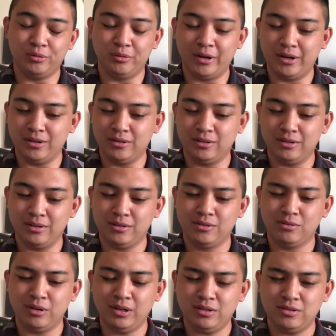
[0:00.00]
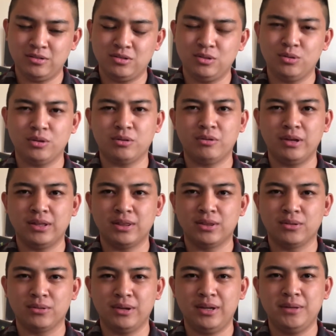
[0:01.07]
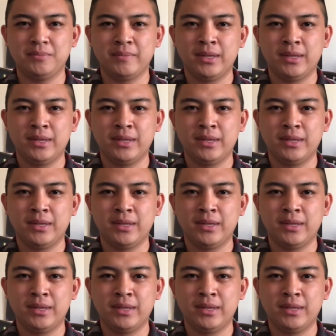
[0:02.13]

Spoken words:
around grade 2 or grade 3,